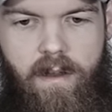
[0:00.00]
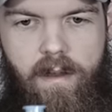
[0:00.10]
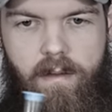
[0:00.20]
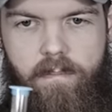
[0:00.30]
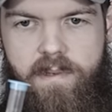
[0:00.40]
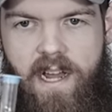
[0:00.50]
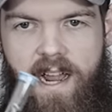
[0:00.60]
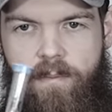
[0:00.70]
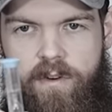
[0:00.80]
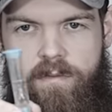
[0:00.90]
uh,
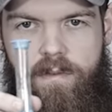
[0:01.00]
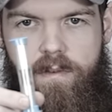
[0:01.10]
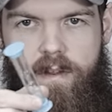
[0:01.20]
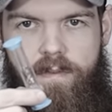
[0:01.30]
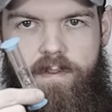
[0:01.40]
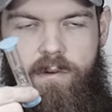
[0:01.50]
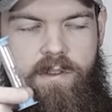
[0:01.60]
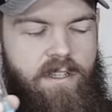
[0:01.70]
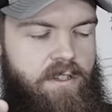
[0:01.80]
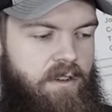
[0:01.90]
timer. I forget
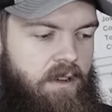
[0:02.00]
what this is